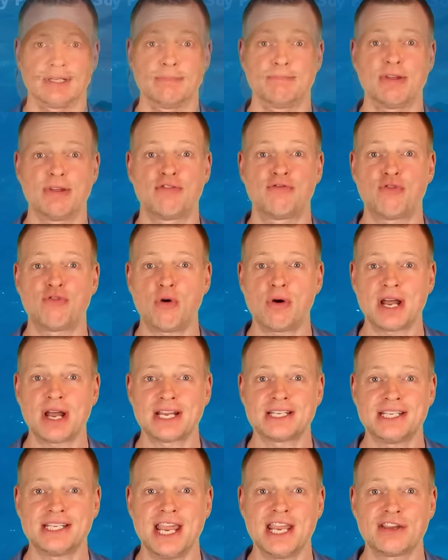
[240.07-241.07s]
Before I
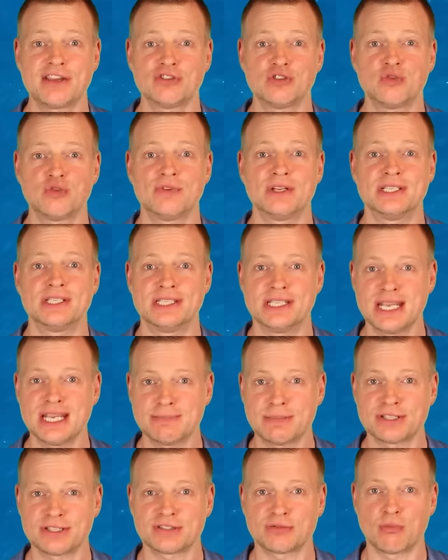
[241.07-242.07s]
take you to the
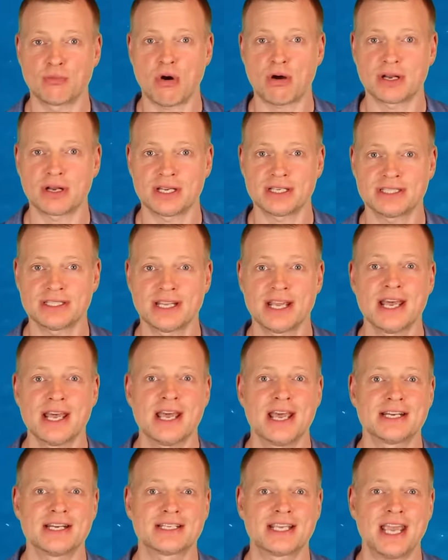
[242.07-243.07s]
deepest waters,
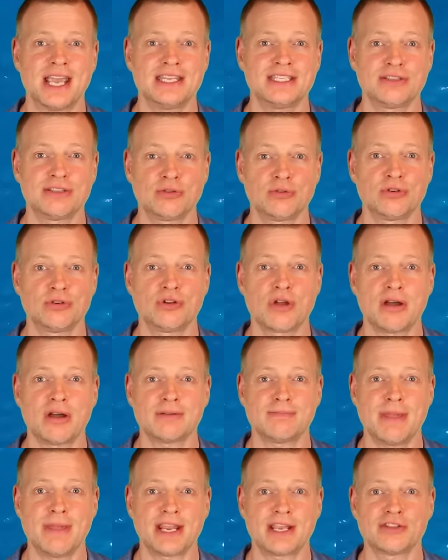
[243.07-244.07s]
in case you do
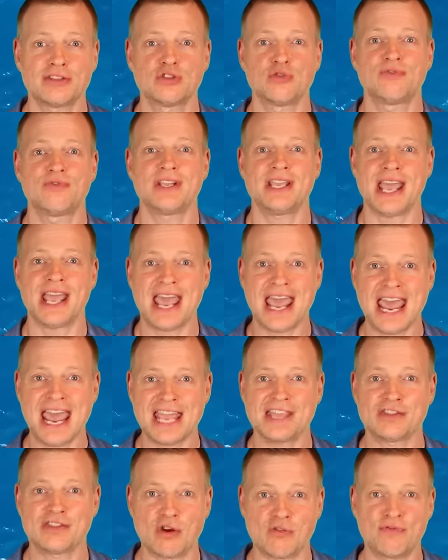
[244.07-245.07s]
not make it to the
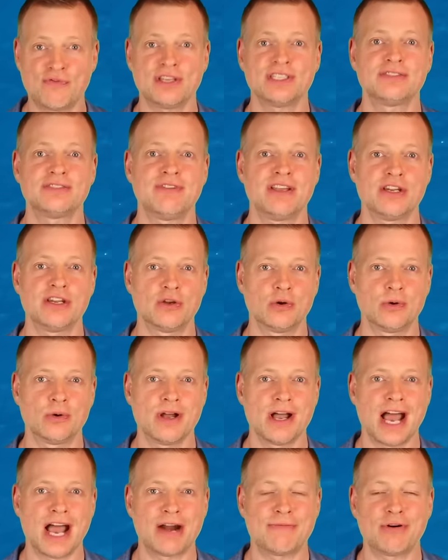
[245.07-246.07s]
end of this video,
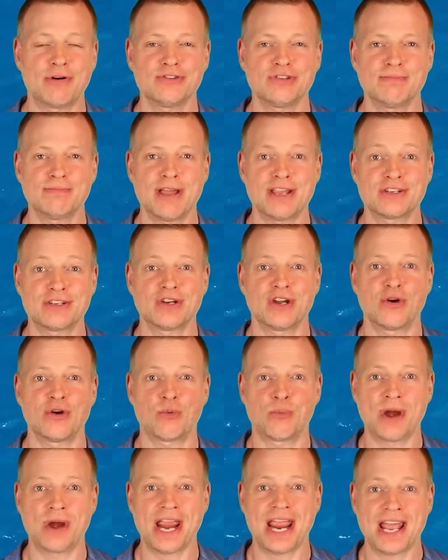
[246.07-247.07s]
I want to make you
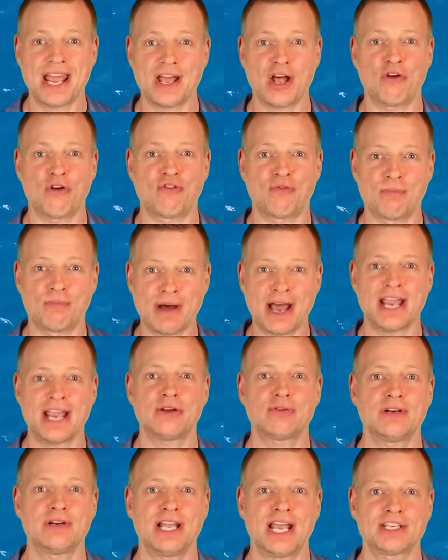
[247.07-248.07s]
aware of my
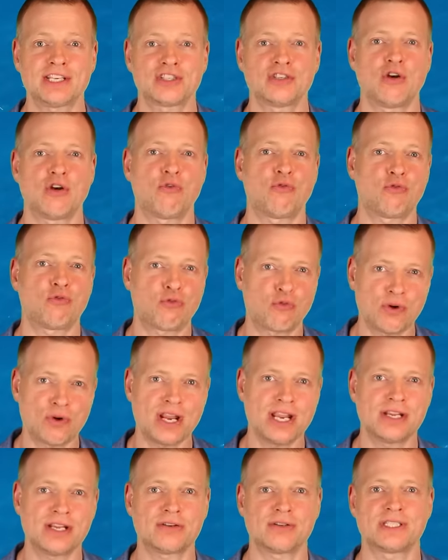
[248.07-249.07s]
collection of
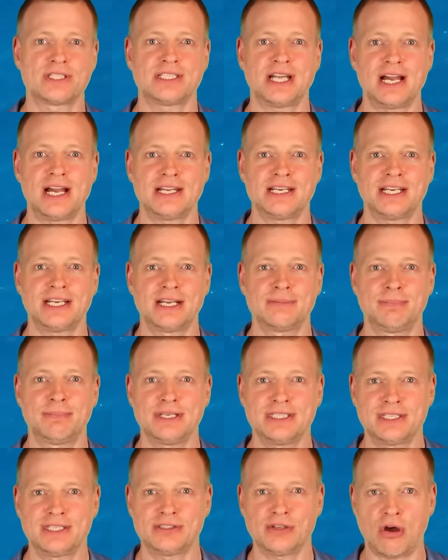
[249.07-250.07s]
free consulting and
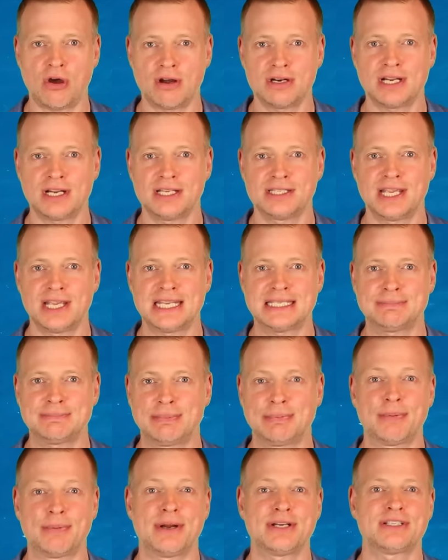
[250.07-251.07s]
business online test
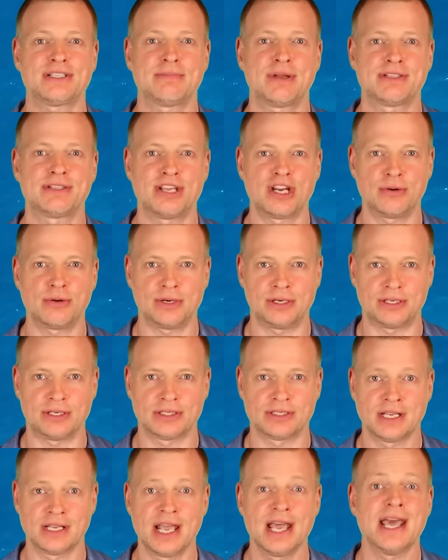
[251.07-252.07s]
preparation
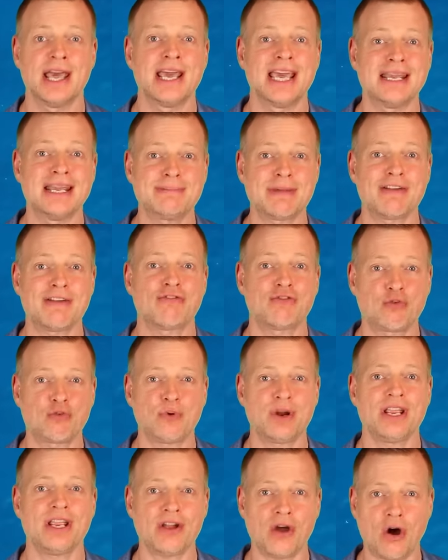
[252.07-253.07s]
materials. In my
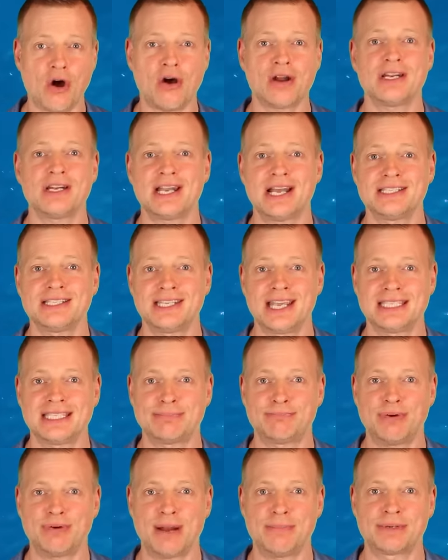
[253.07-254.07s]
free online
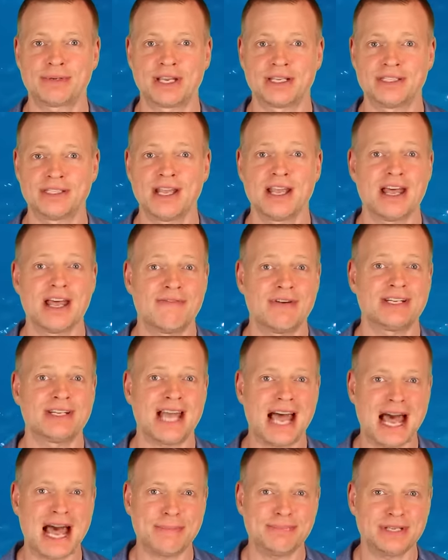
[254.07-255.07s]
test prep kit that
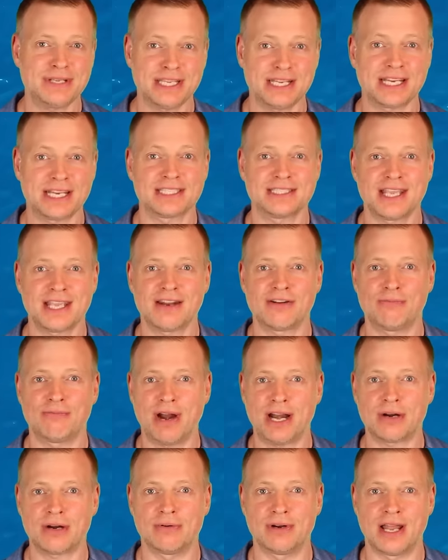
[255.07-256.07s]
I update and extend
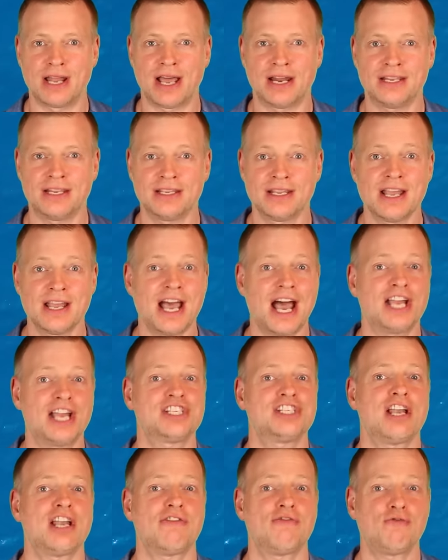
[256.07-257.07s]
regularly, I
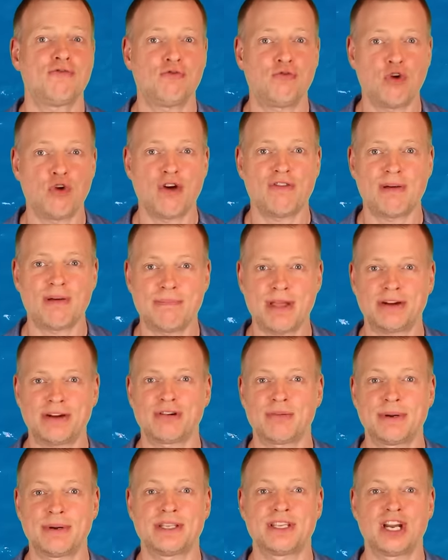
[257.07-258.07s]
share further
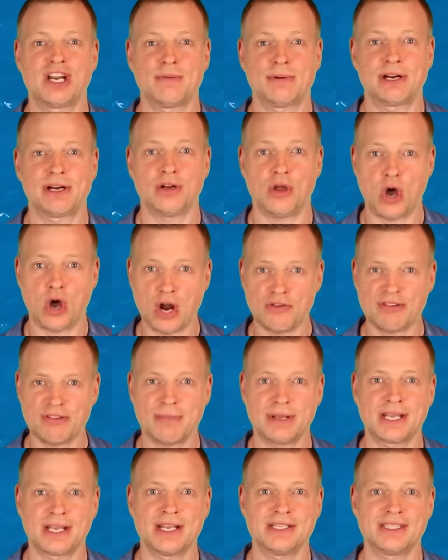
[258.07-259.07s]
background material on the
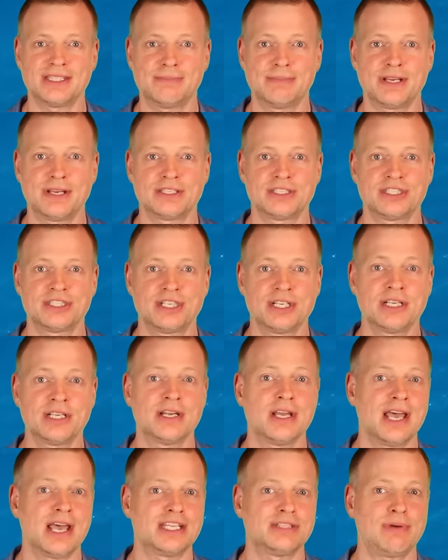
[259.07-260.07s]
McKinsey P S G,
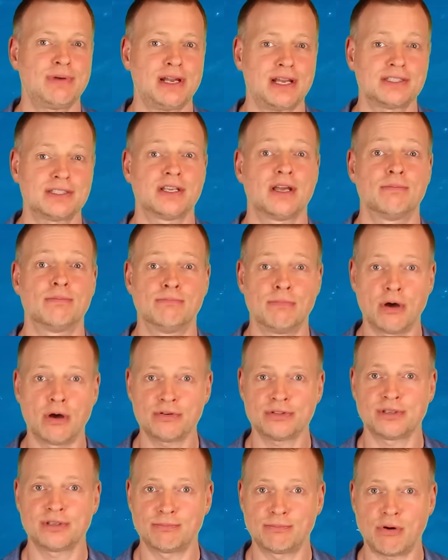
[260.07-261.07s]
as well as,
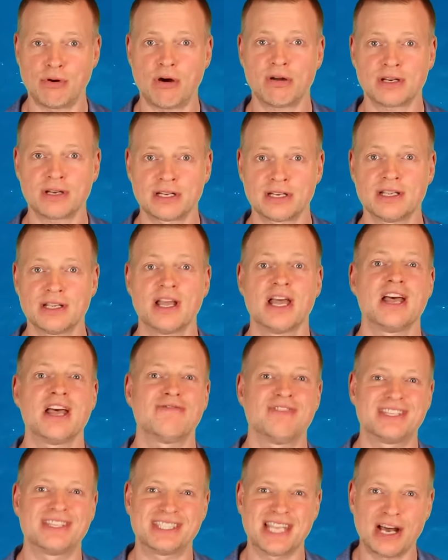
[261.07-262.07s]
most importantly,
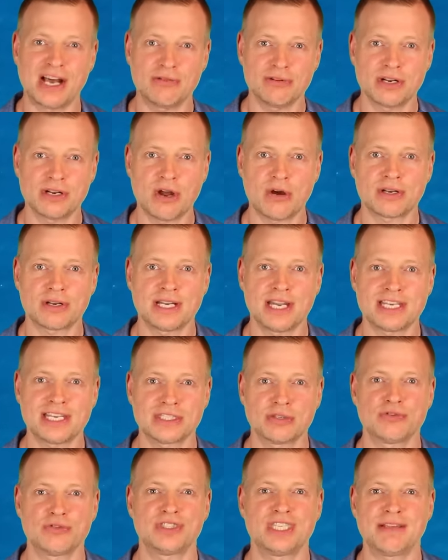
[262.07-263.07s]
the download links
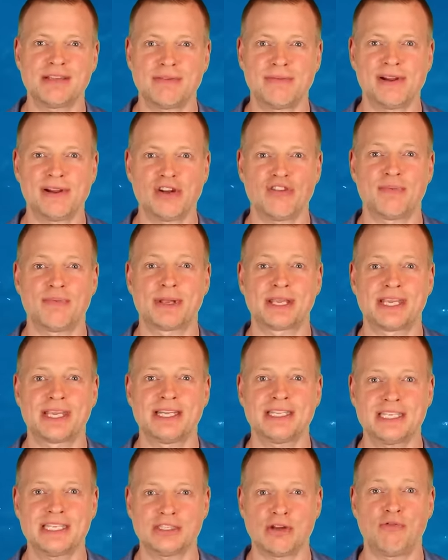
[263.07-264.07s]
to several of
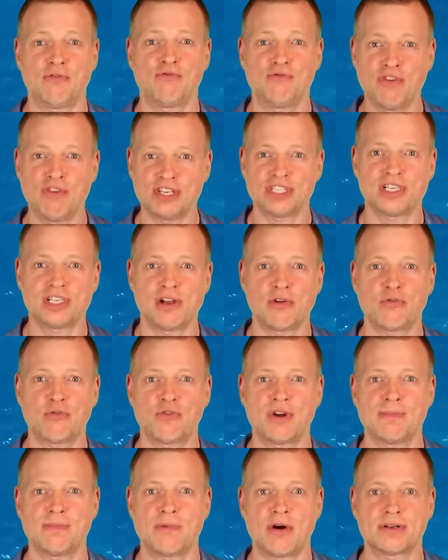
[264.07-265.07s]
McKinsey's official
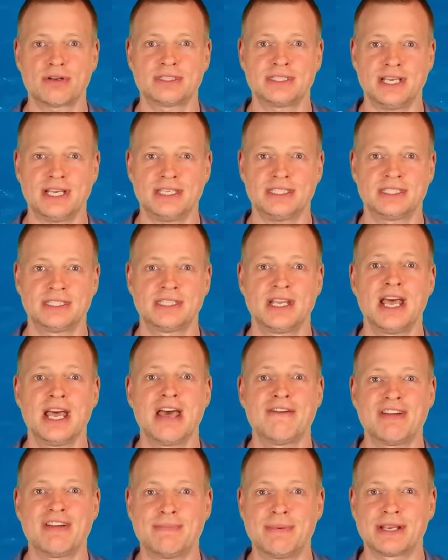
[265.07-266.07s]
free mock tests
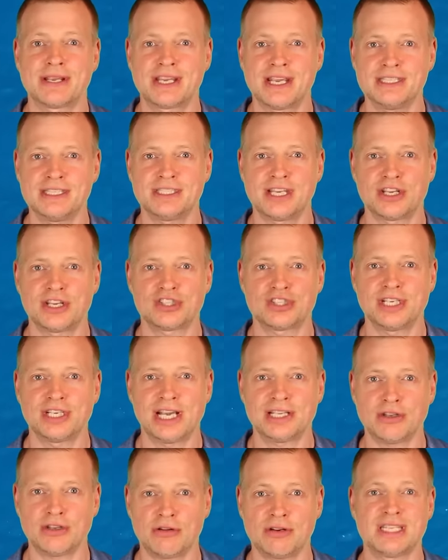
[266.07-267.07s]
that McKinsey has
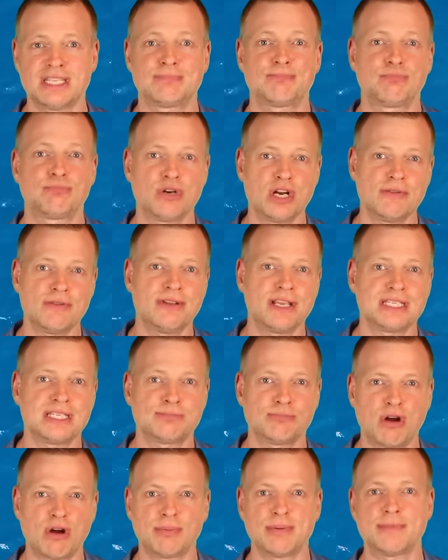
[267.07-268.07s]
shared on its previous
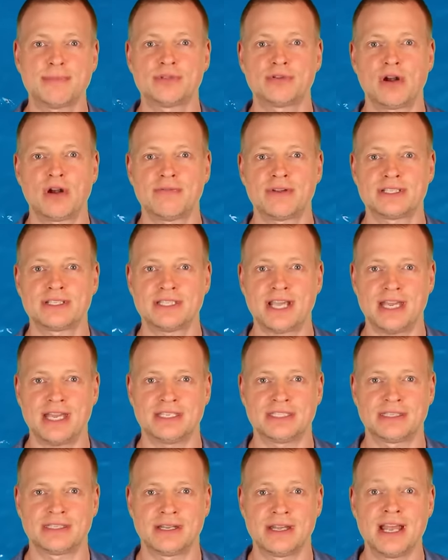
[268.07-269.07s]
problem-solving
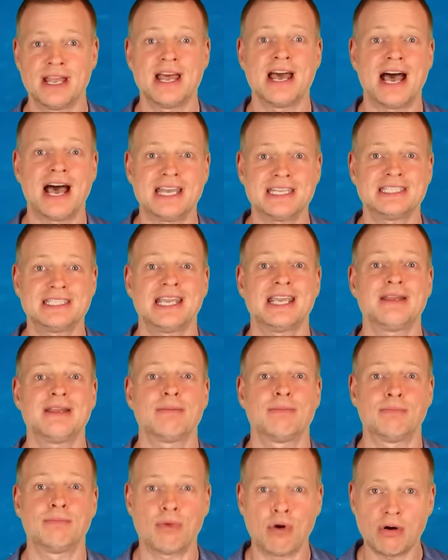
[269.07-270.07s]
test. I say
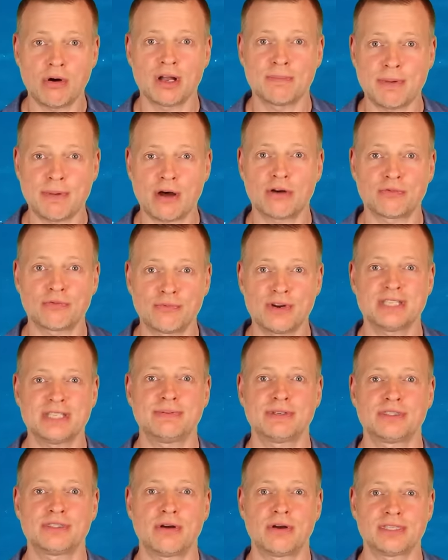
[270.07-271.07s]
more about these
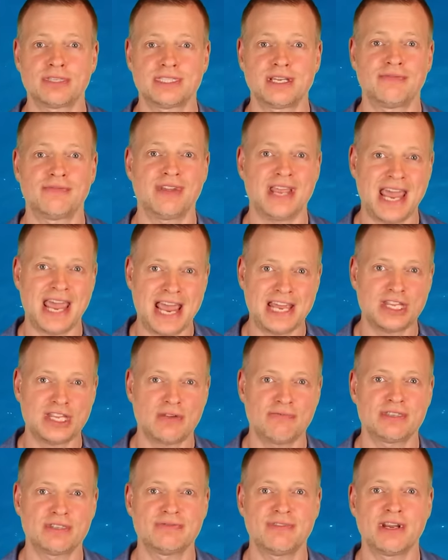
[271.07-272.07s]
resources at the end
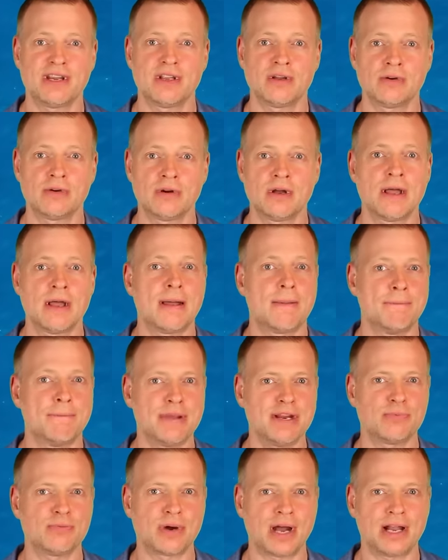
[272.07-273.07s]
of this video.
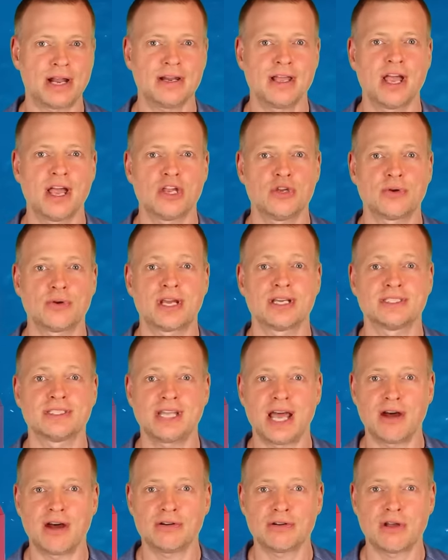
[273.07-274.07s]
Meanwhile, you can
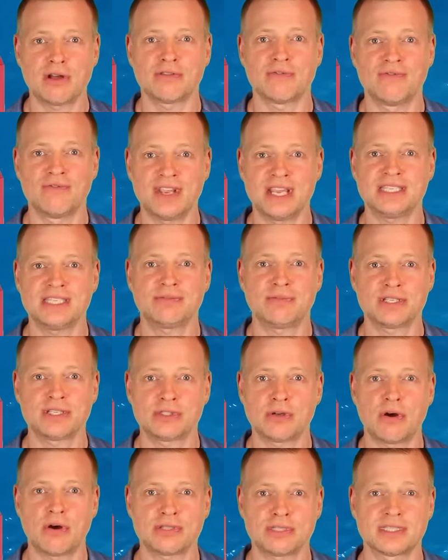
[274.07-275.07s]
download these
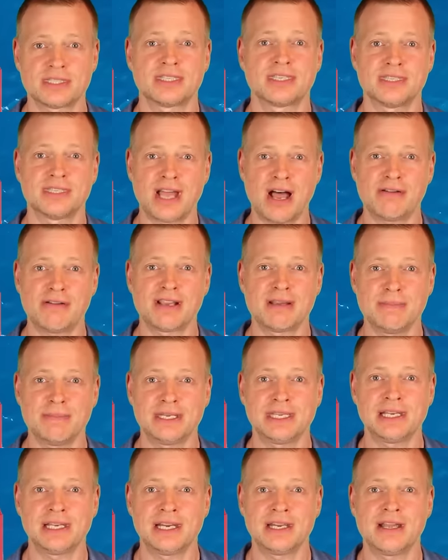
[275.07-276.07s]
resources now
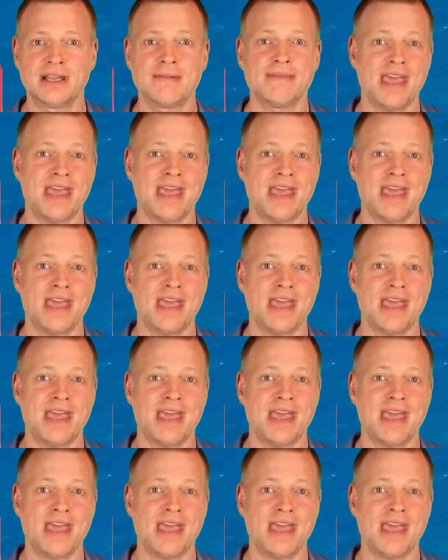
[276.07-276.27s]
immediately